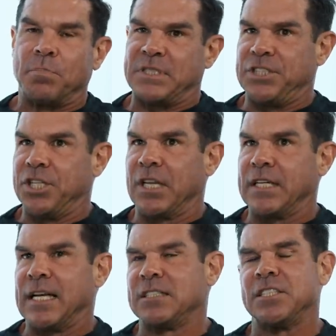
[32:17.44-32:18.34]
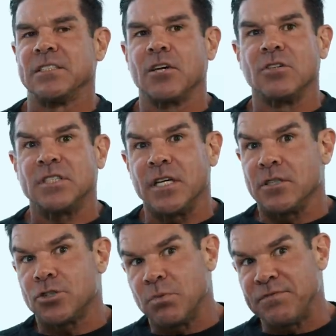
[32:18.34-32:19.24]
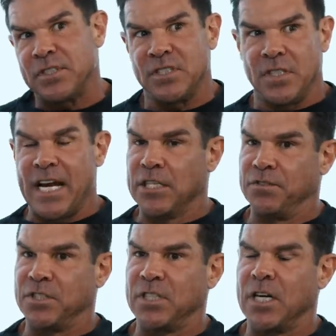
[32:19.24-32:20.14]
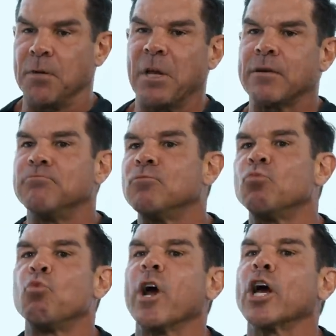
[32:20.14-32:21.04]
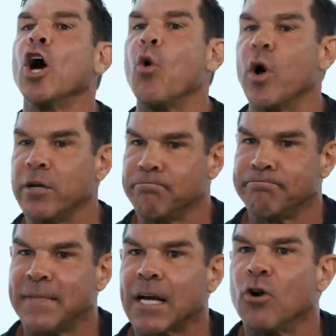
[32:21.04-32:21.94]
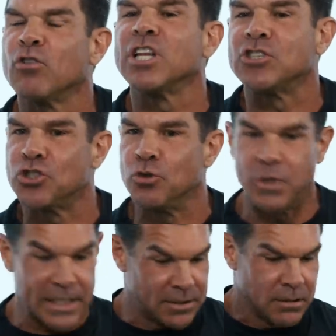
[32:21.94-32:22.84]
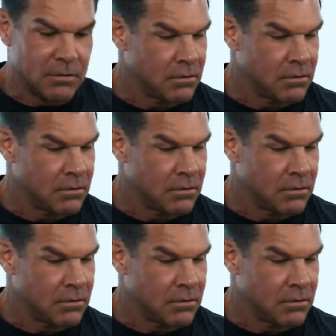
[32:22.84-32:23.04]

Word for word: But shit like that, she's like, oh, Taylor Swift is in Nashville tonight. I'm like, we're going. Right. I go, let's do this.